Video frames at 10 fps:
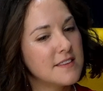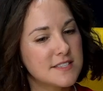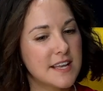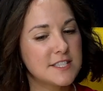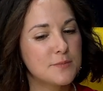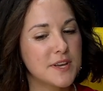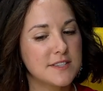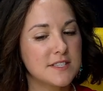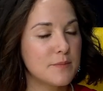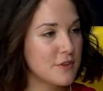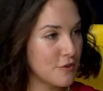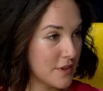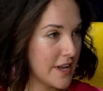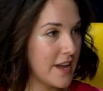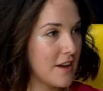the sense, because
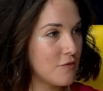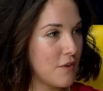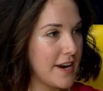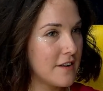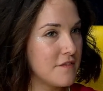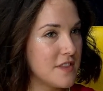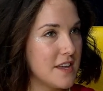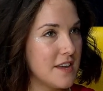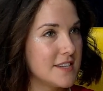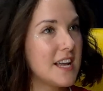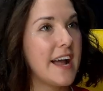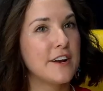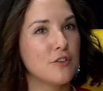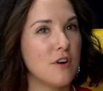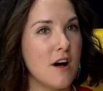similarly, right, of the
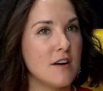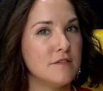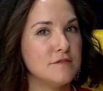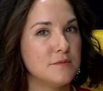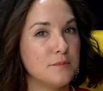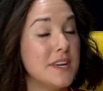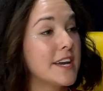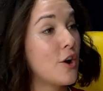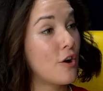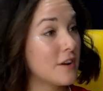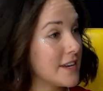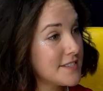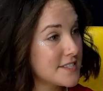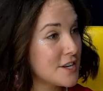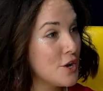title of being an
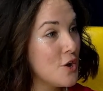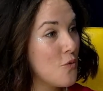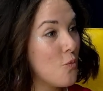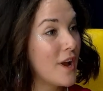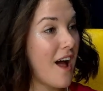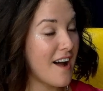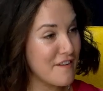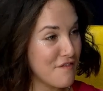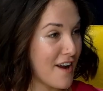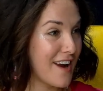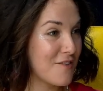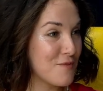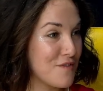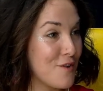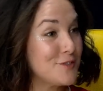artist, what I find
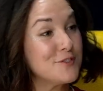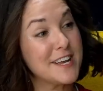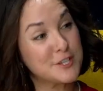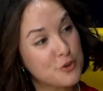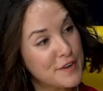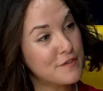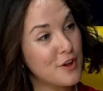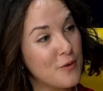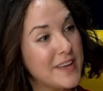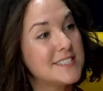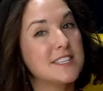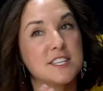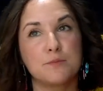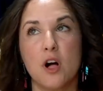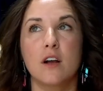with folks who take Joy Flow is
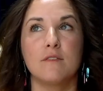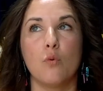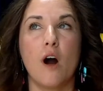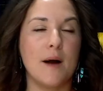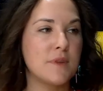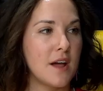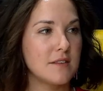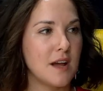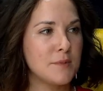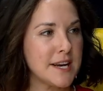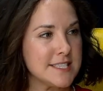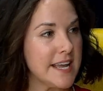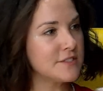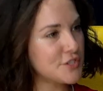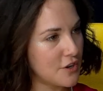this block of, well, I'm not a
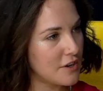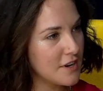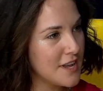dancer.